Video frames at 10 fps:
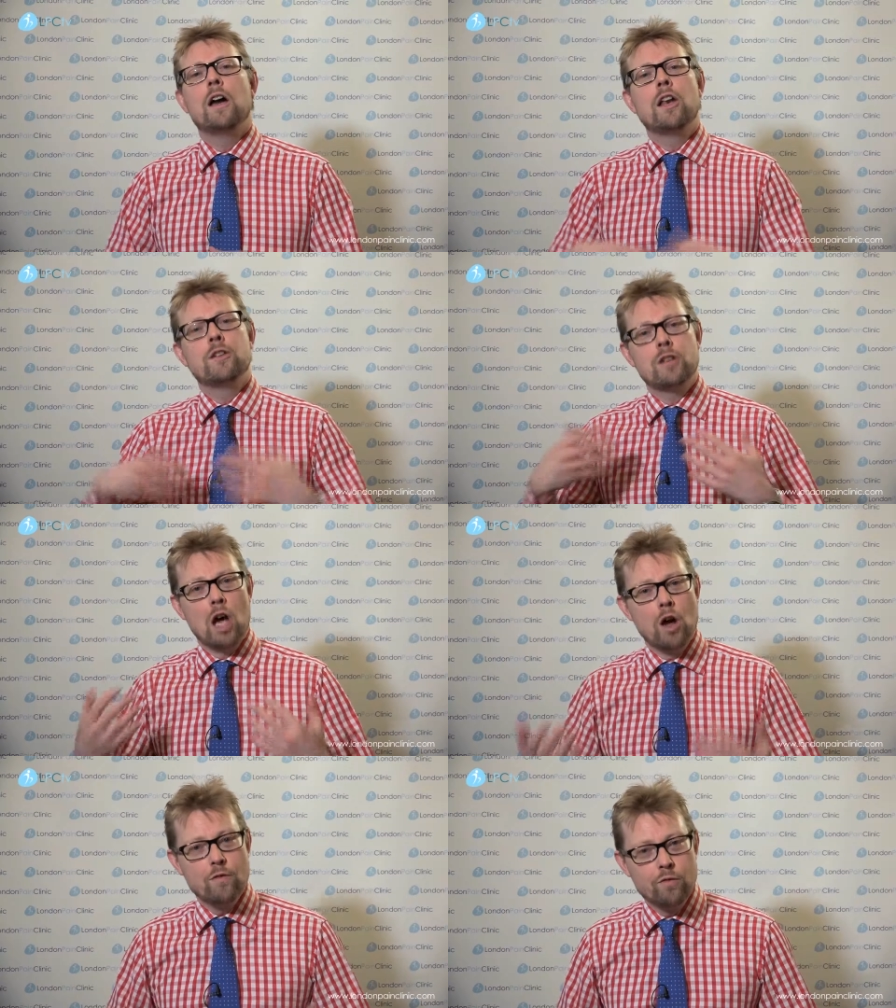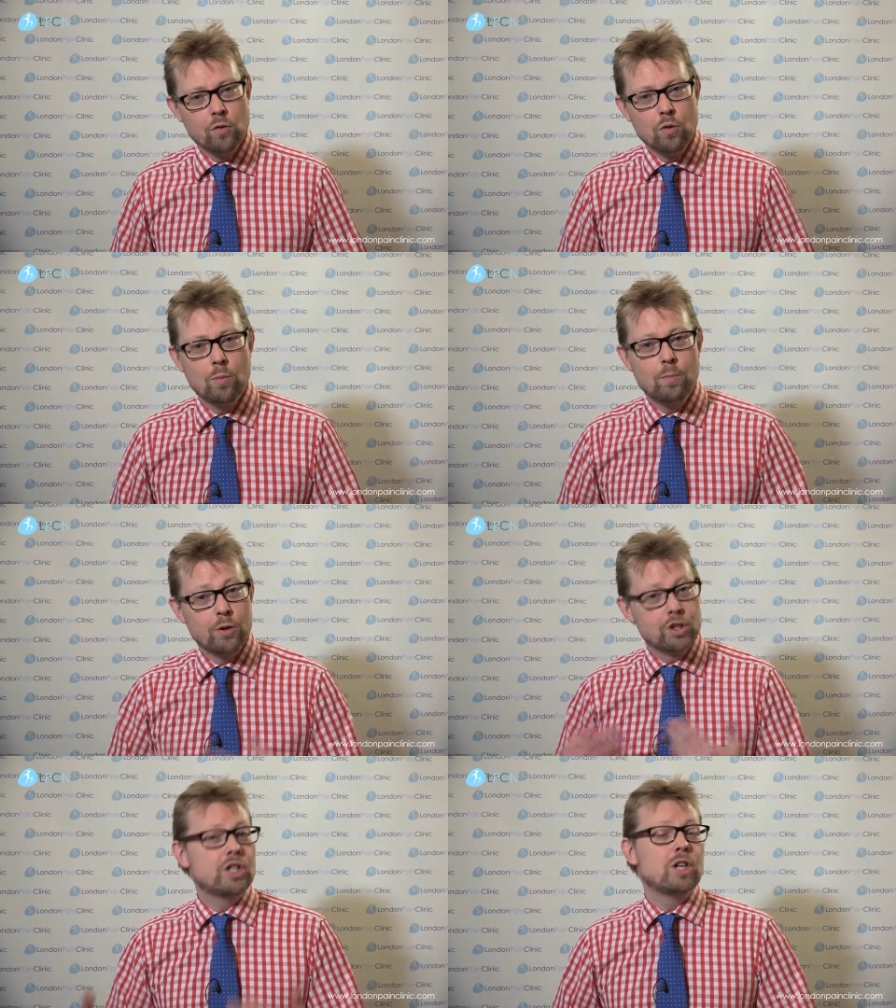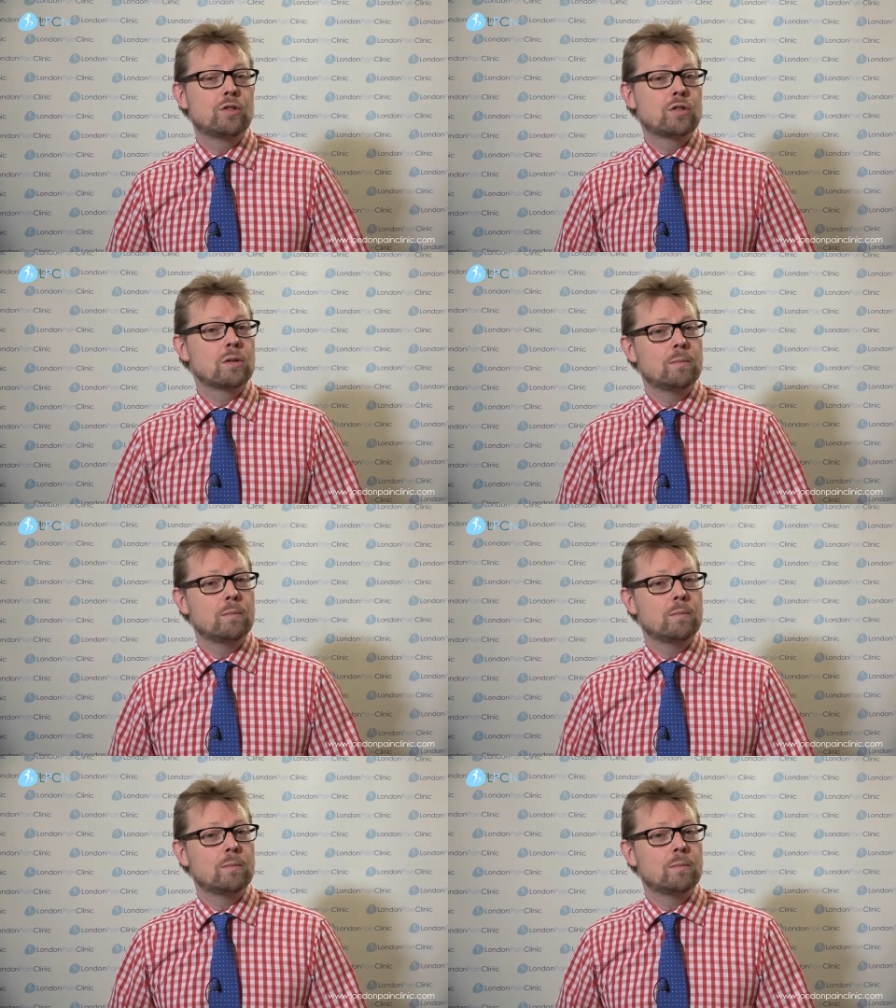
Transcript: and to overall produce